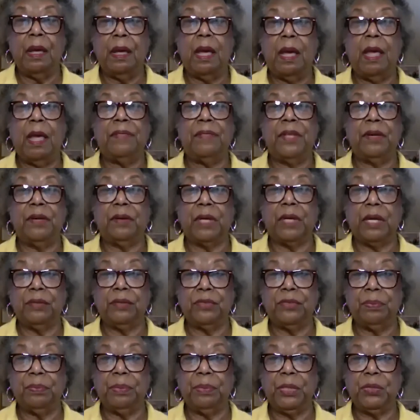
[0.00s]
and their
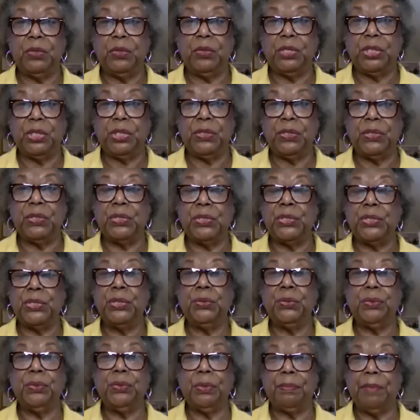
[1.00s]
contributions
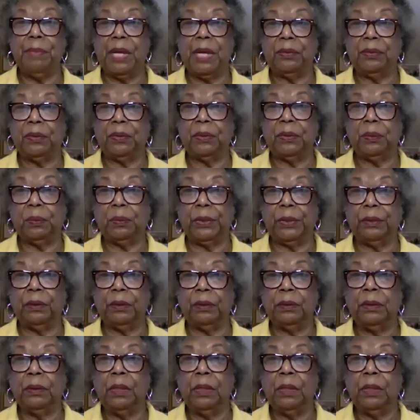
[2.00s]
to the medical world.